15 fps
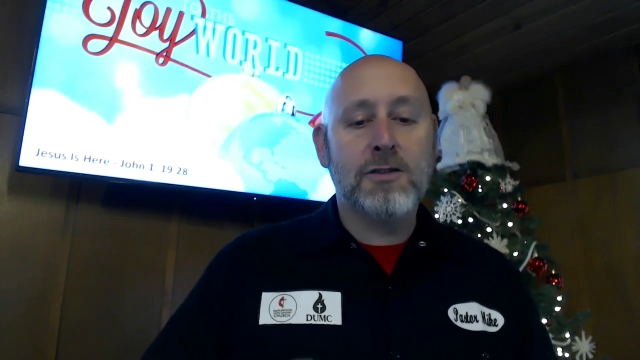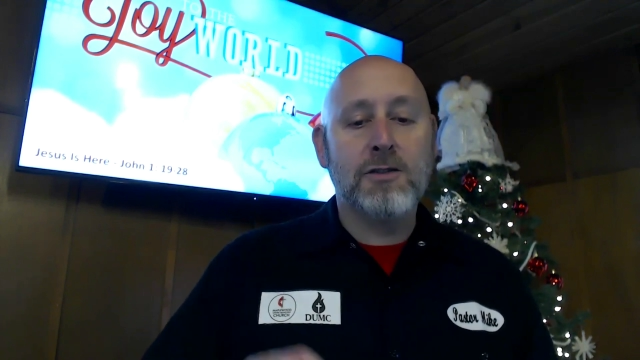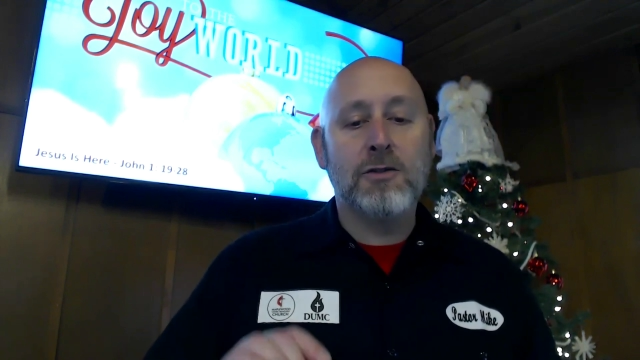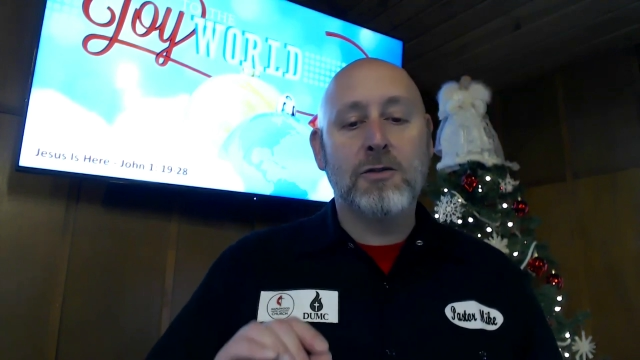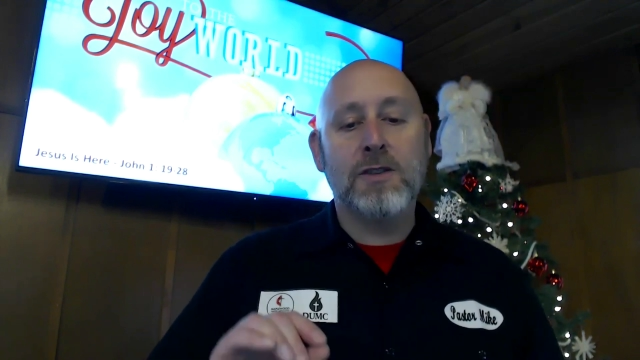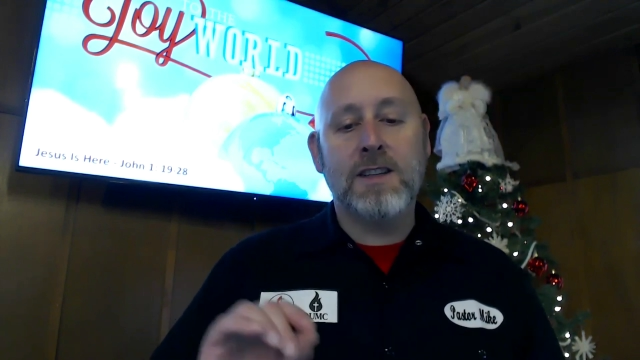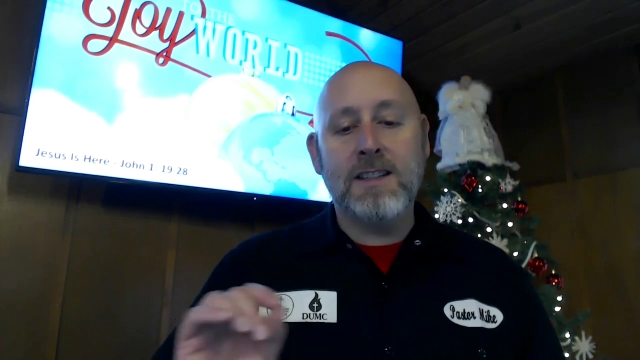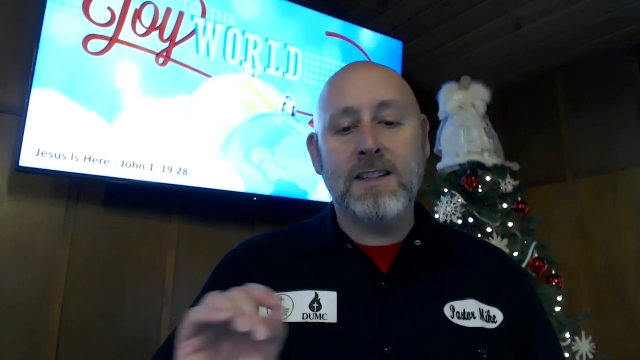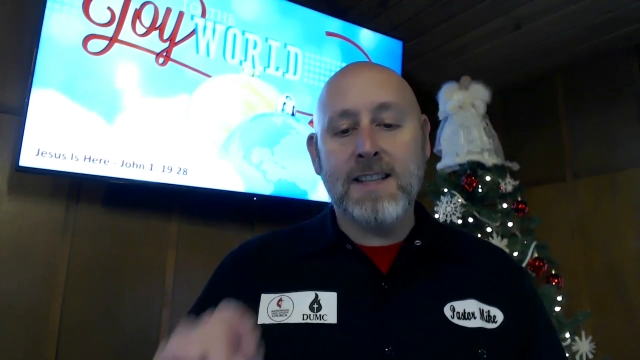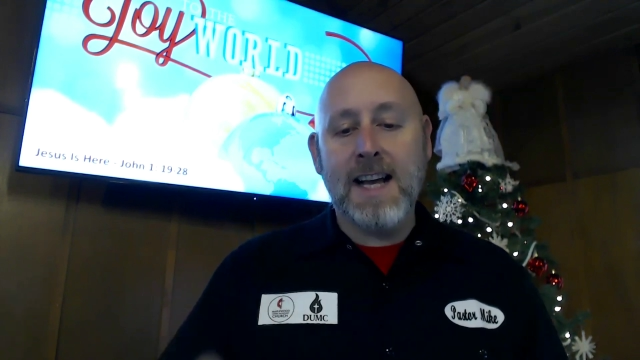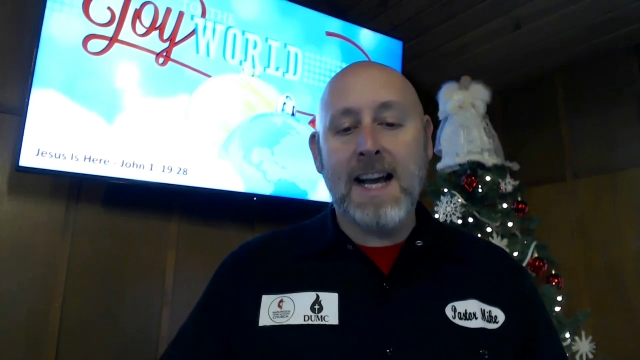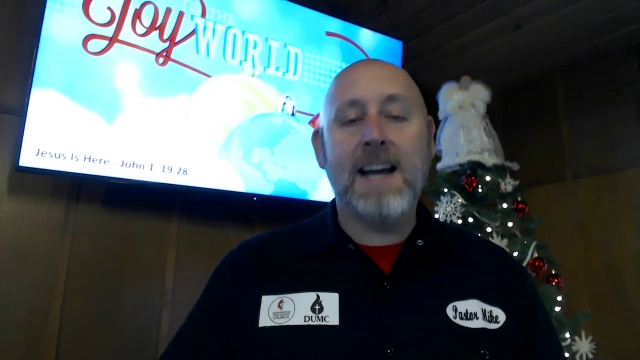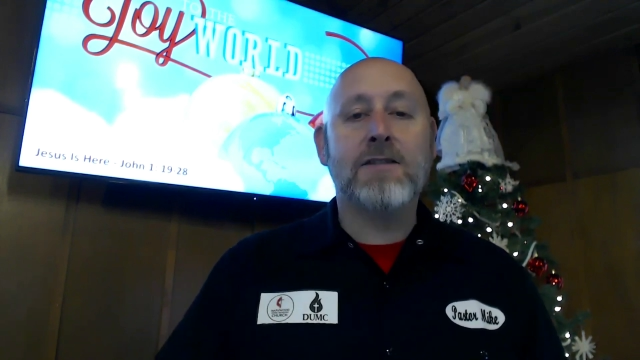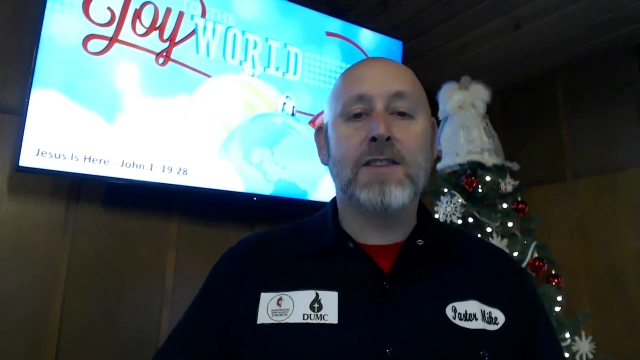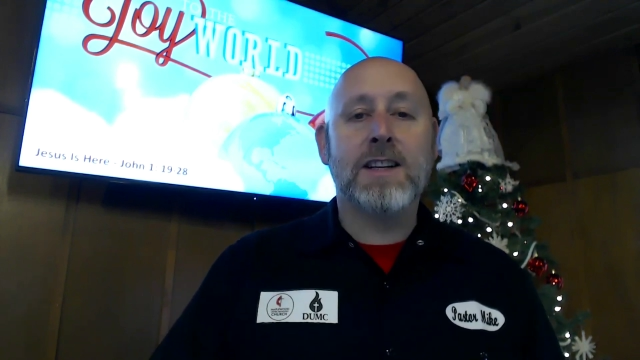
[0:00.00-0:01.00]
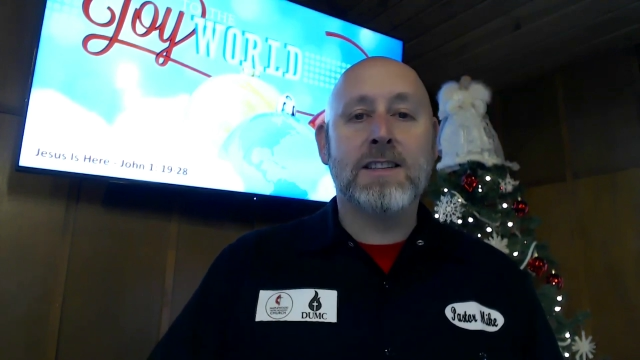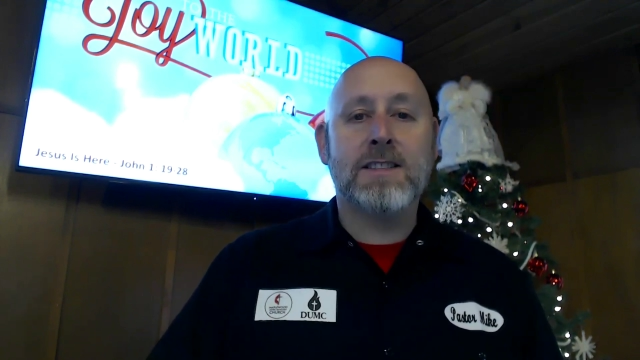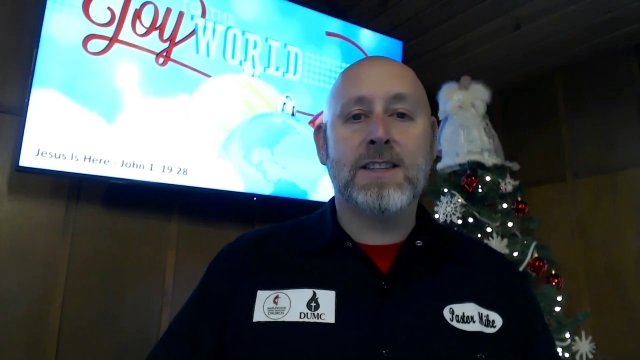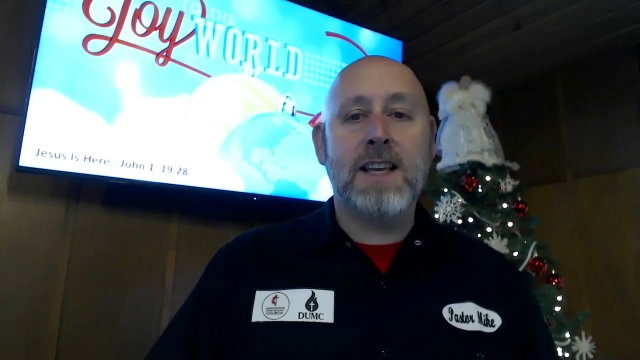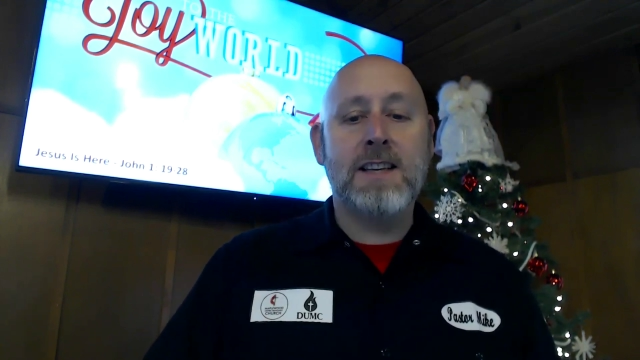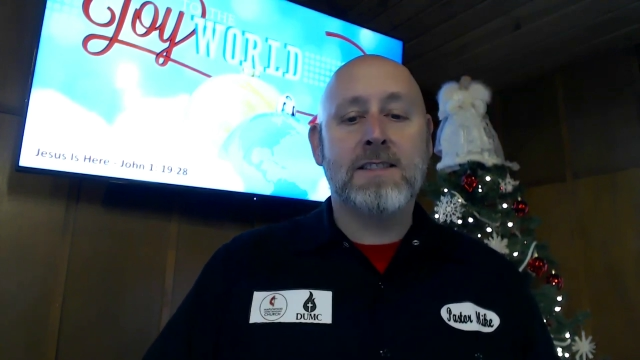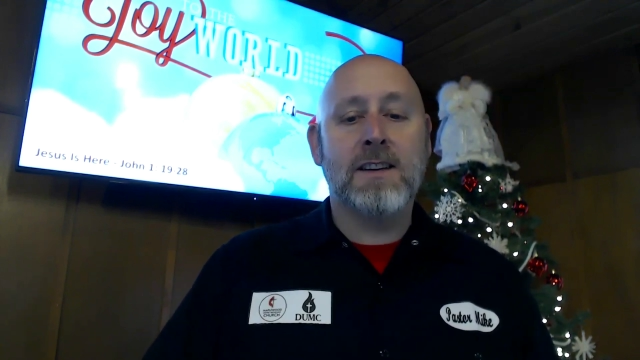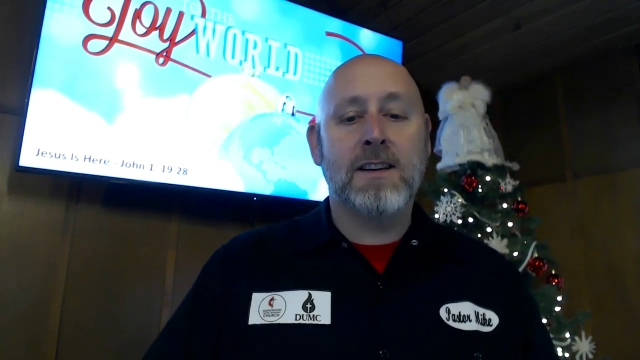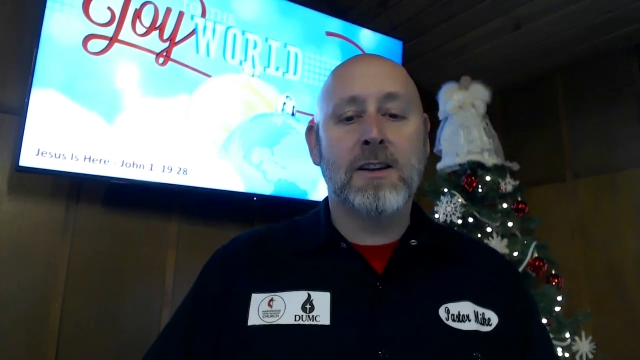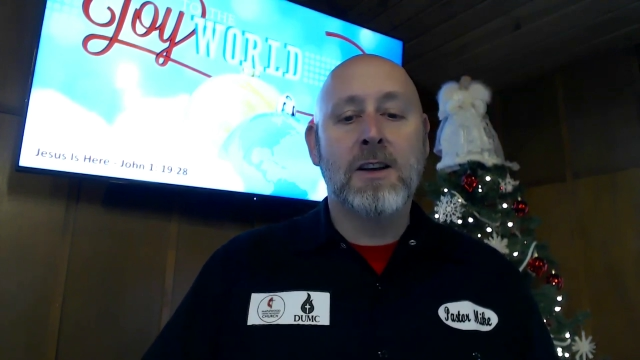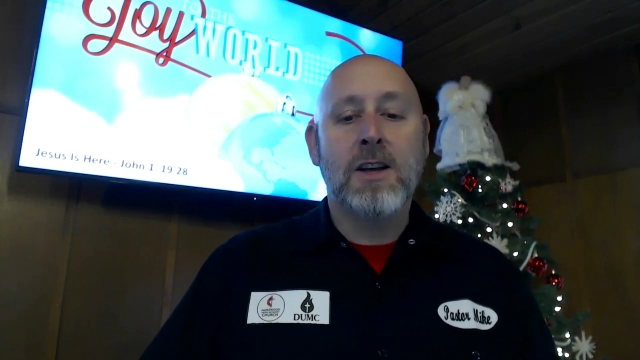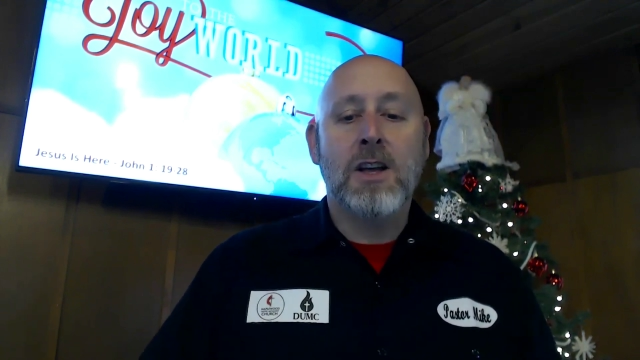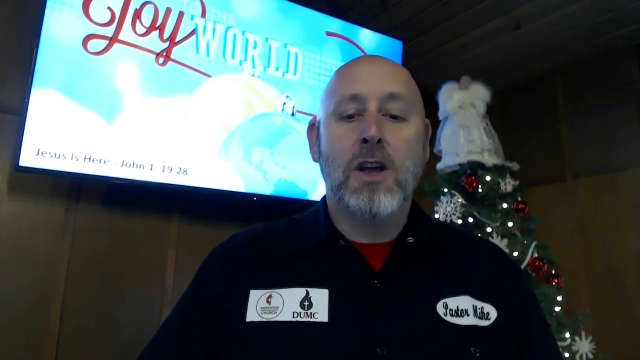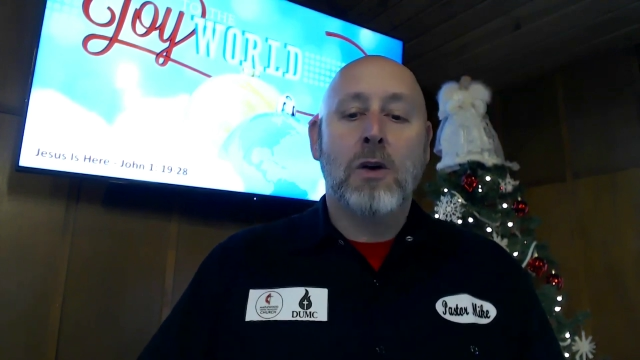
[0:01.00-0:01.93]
to this Advent season,